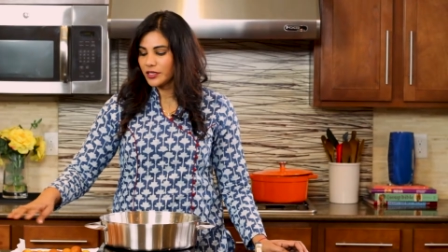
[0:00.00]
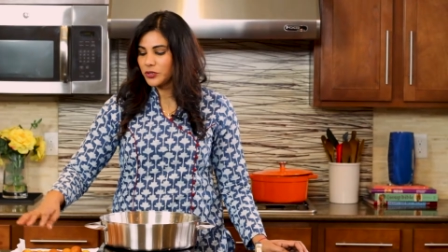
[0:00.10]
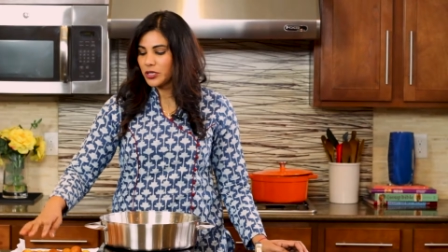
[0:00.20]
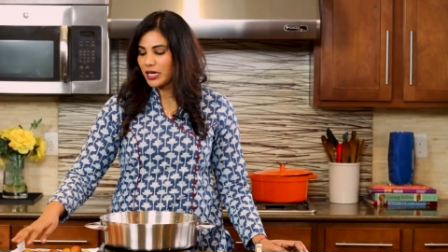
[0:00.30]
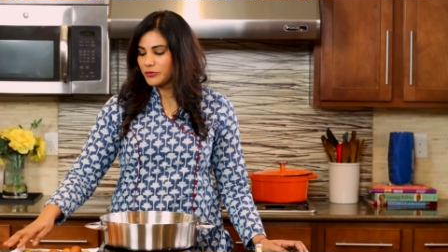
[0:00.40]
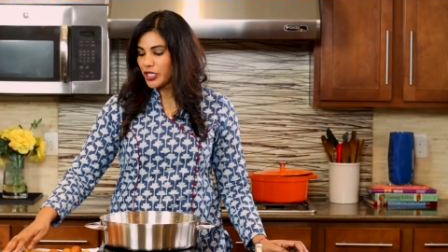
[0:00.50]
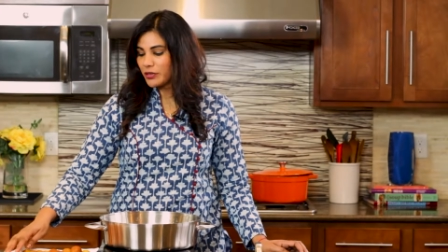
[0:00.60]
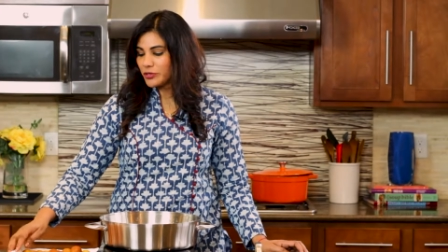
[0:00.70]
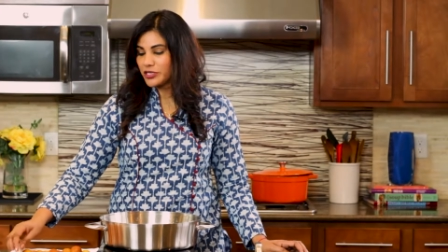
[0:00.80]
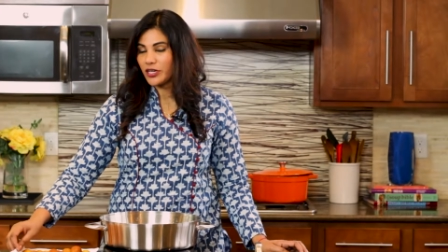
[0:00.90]
The Gulab
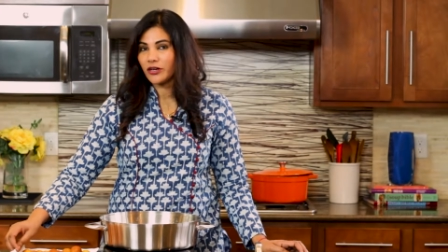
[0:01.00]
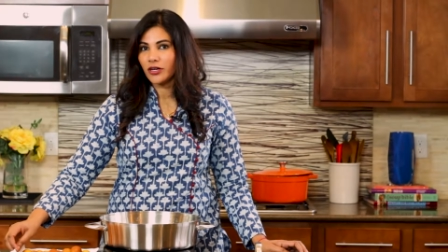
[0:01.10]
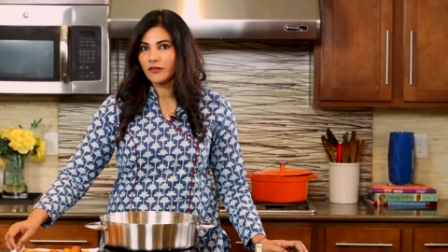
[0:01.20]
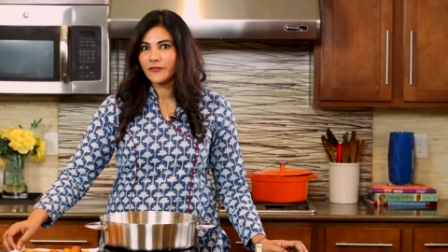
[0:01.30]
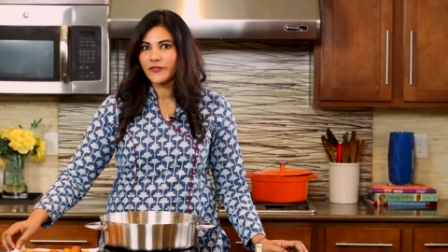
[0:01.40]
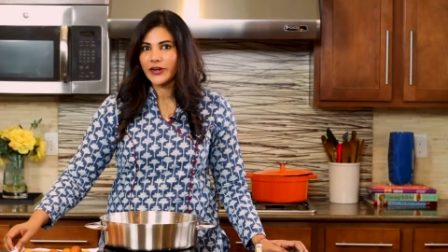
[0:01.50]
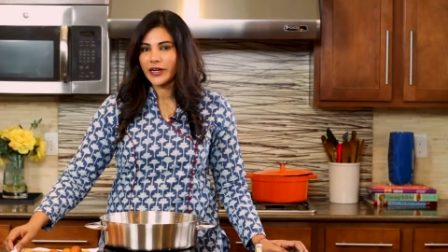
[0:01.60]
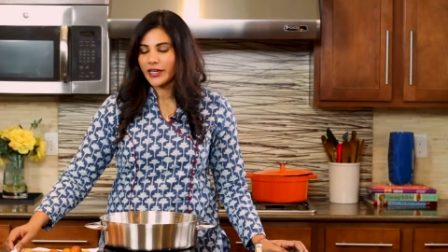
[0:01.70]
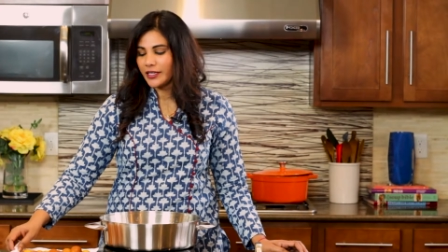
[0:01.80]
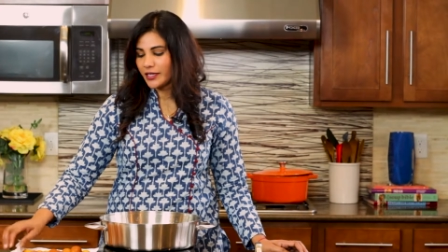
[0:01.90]
Jamuns are all
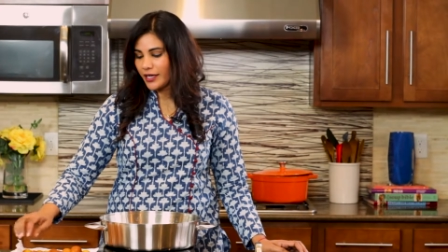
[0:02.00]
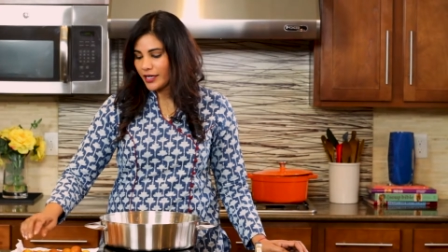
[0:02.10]
fried,